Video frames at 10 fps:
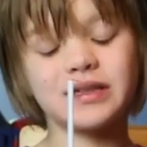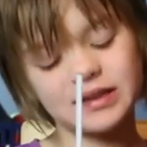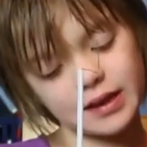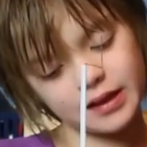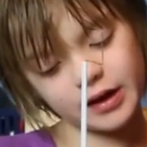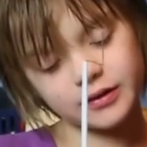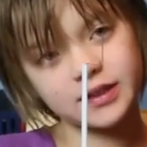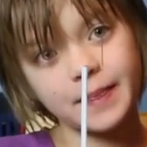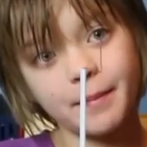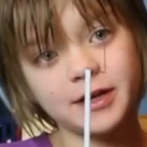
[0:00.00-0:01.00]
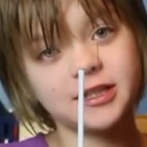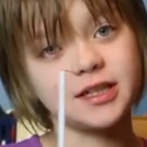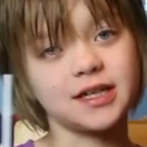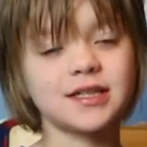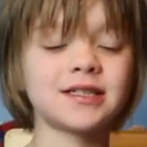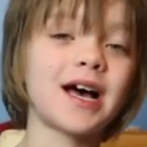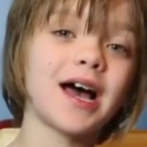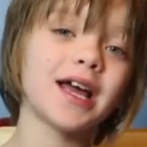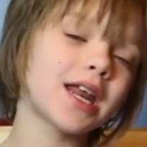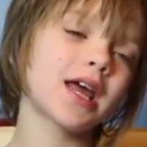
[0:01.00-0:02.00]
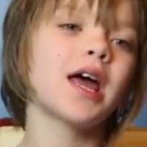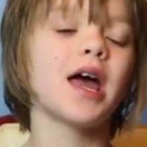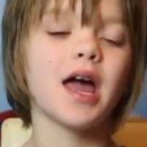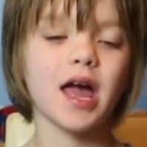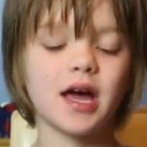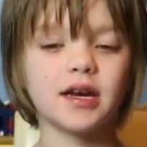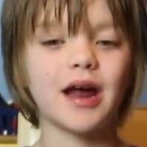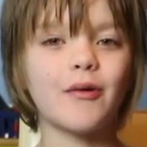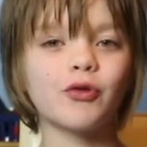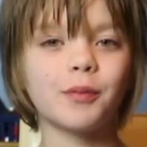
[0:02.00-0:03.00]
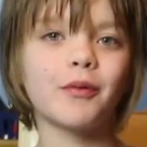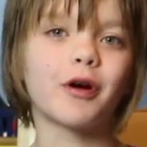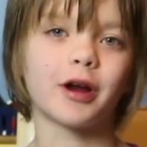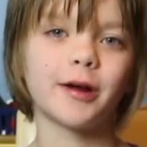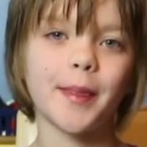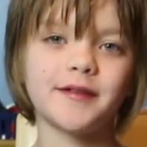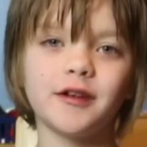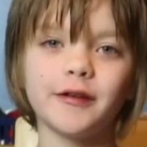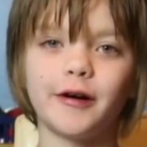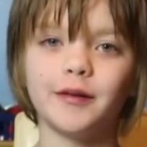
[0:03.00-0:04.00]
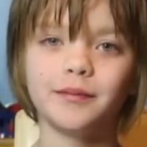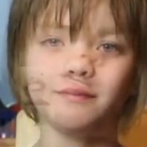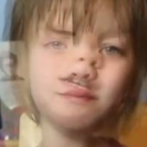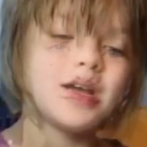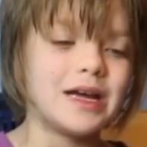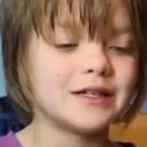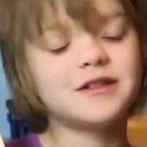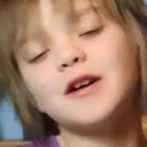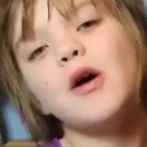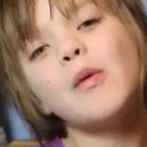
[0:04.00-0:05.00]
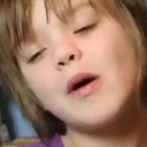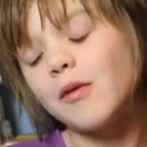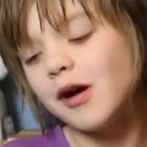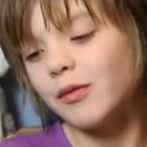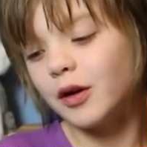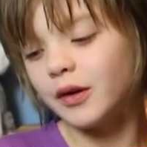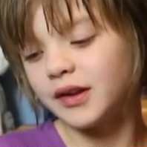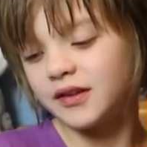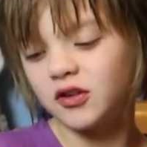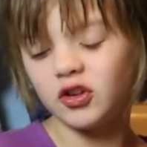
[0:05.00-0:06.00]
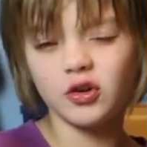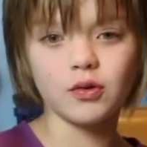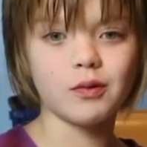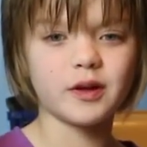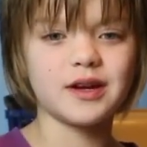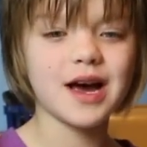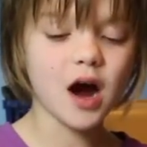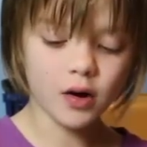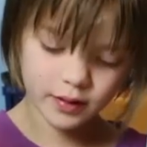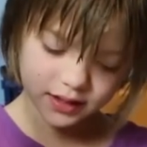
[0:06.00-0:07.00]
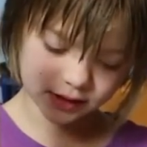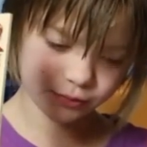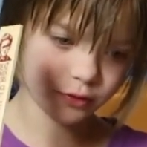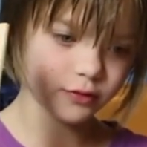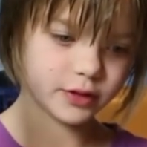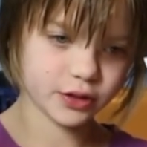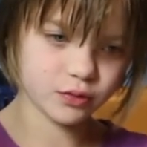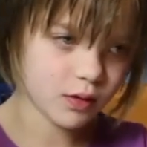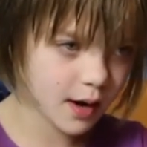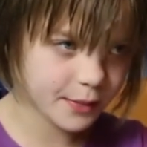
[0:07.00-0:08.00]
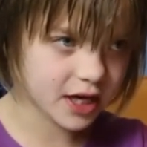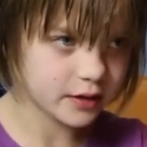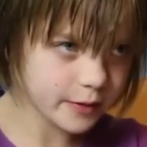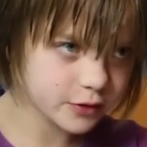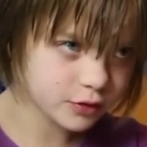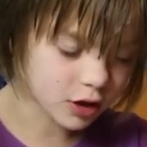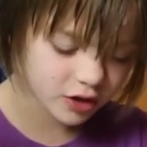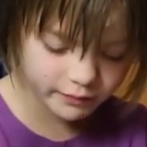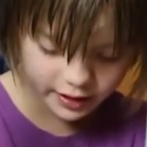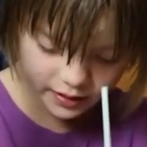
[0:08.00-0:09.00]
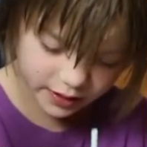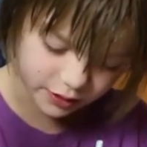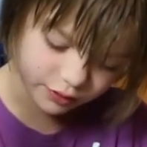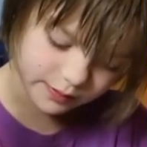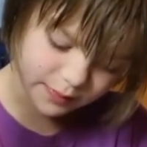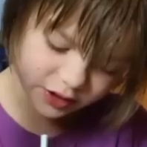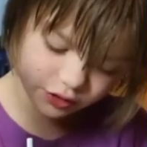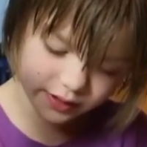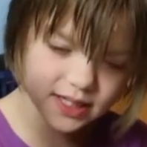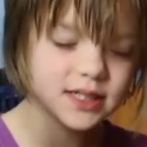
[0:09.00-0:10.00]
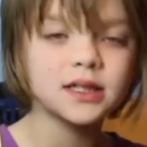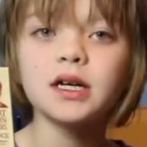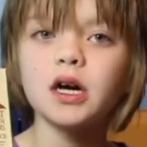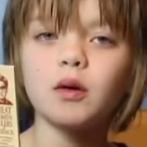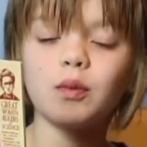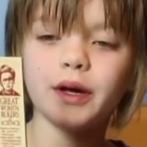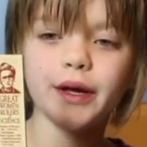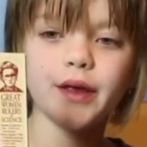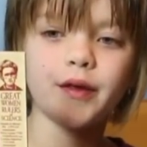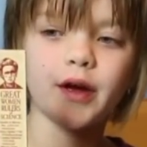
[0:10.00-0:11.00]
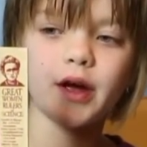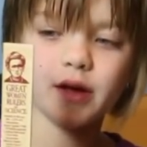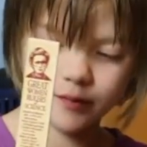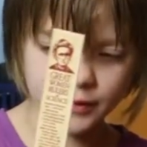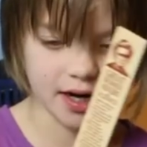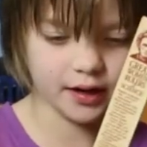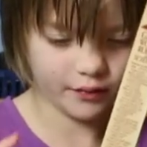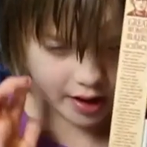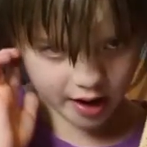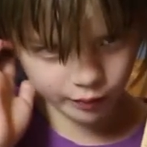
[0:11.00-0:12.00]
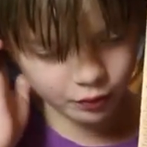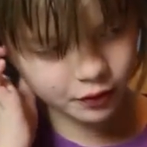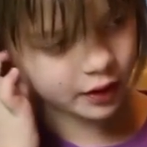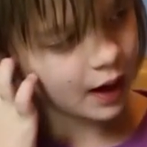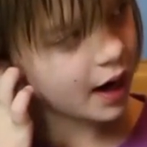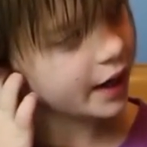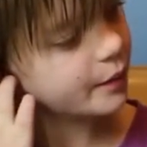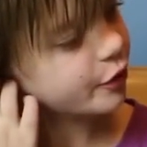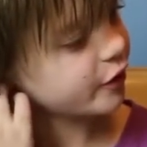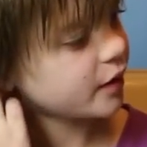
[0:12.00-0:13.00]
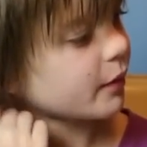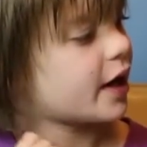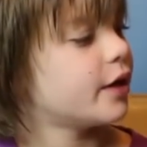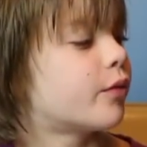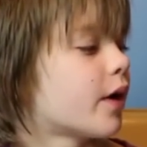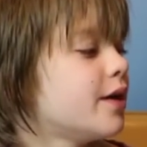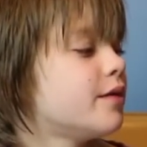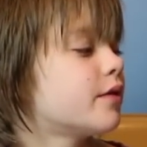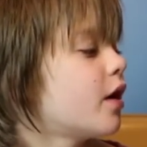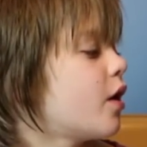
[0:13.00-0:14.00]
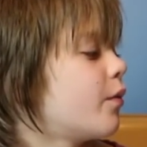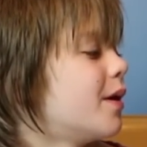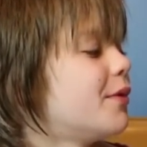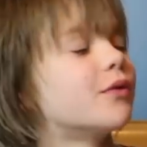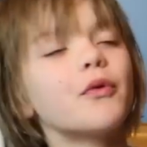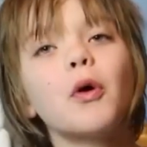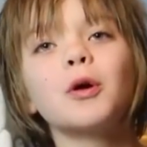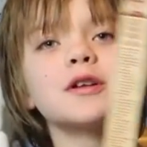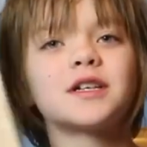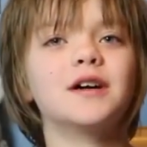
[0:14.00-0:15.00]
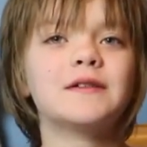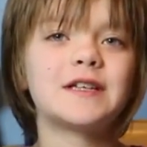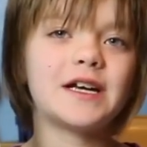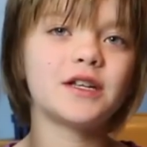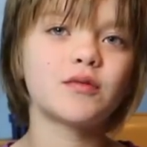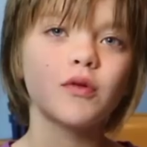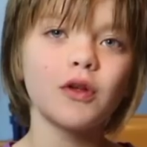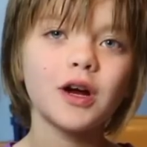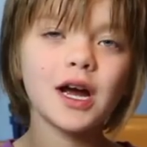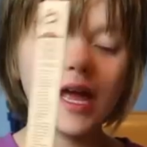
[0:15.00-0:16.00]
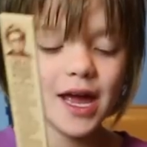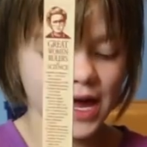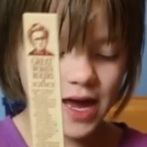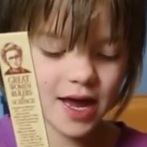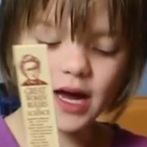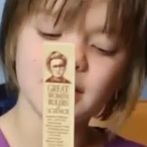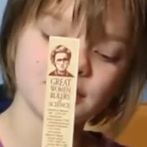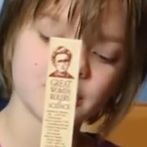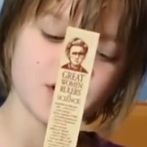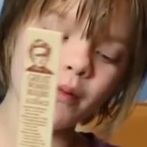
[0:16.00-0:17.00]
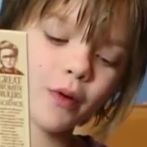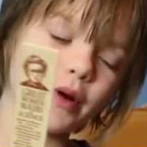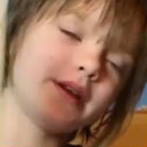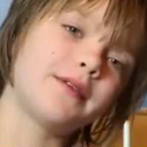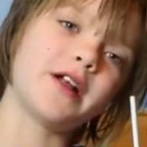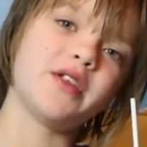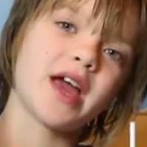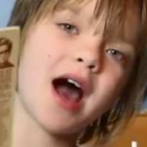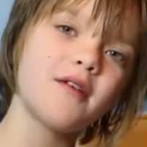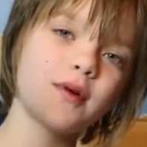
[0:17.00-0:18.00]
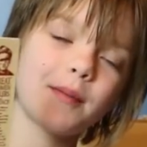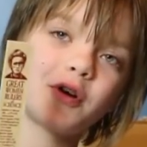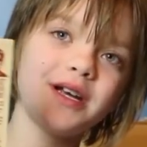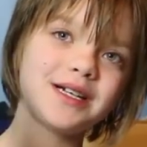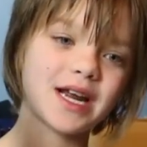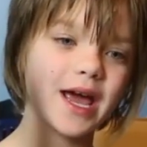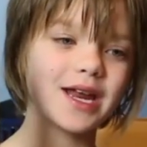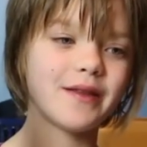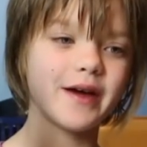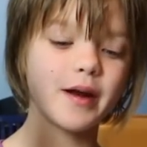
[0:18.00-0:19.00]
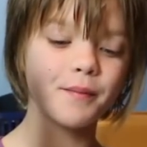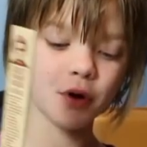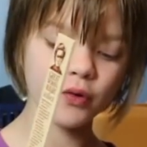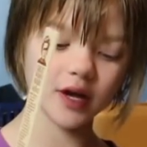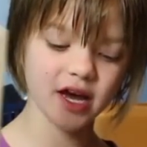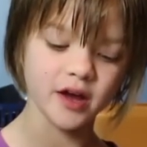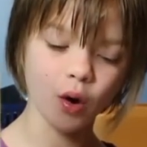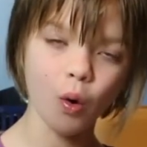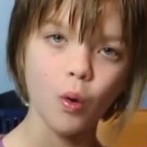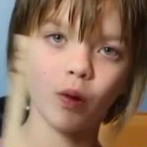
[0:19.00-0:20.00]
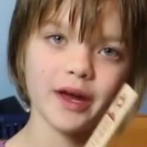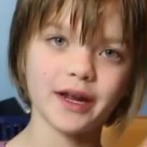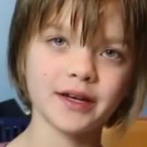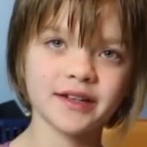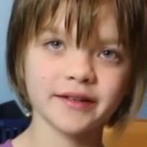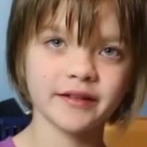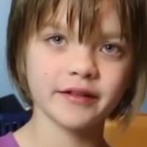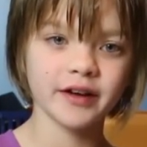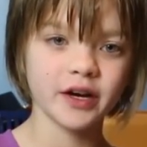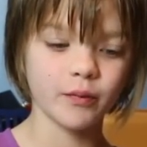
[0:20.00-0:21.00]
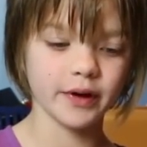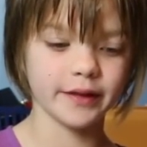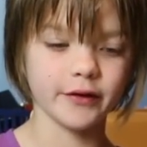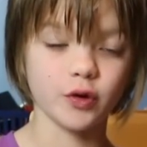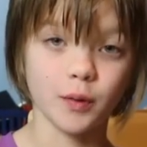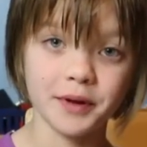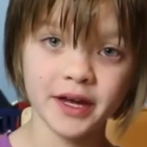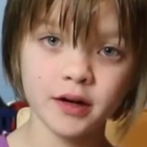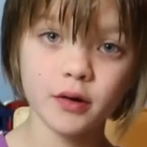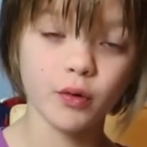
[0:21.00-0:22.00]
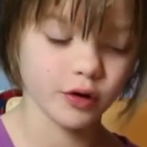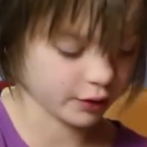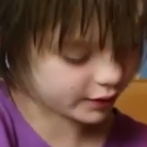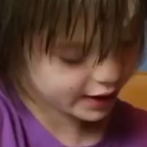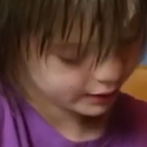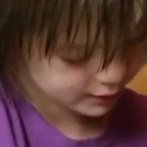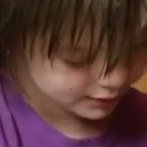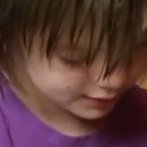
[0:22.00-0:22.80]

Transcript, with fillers: set, now set the base aside and now we'll be working on the seesaw. So what we're going to do now is we're going to grab another straw and measure it with my, a ruler. I am using my Great Women Rulers of Science ruler and we're going to find the halfway point and then poke a hole in it with your pin or your nail.